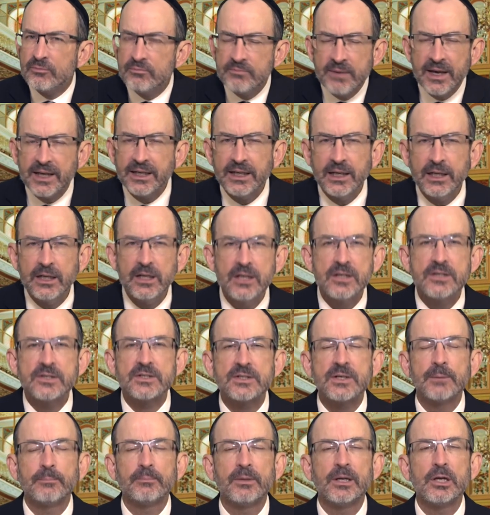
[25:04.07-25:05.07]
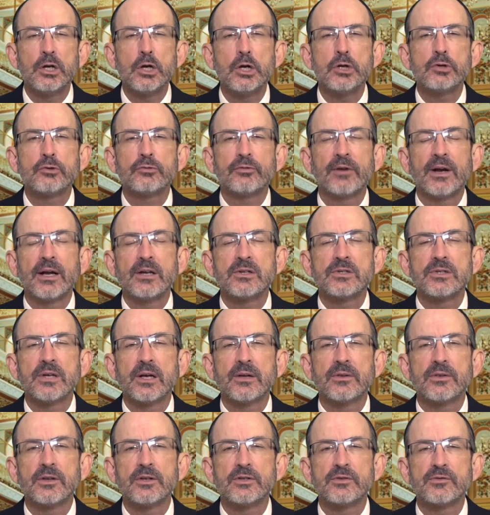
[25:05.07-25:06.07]
many simply
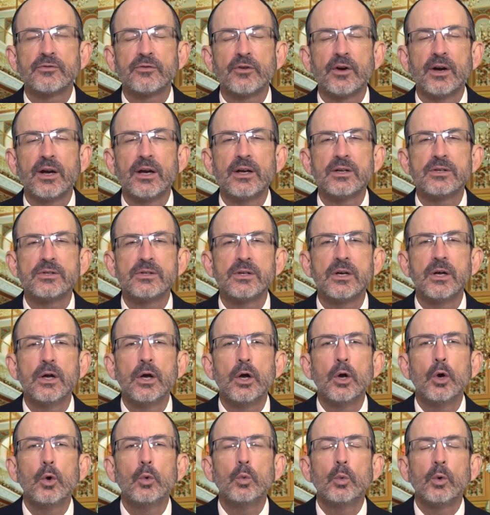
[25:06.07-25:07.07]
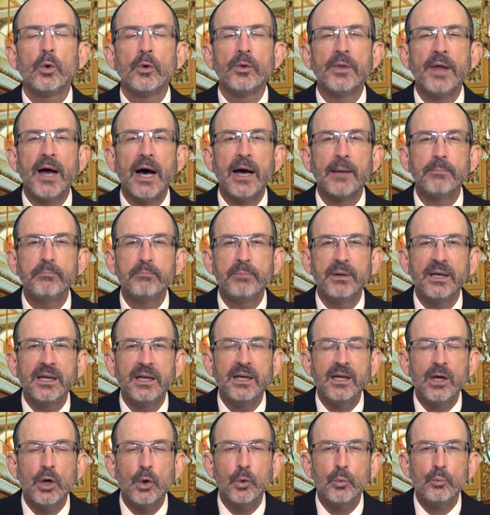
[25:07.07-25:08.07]
translate this phrase, will not
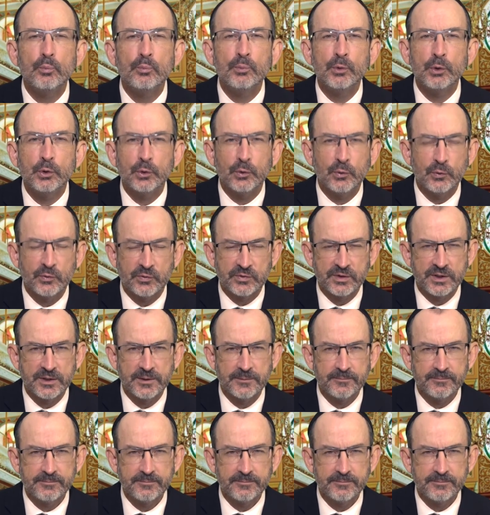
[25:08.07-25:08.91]
be moved.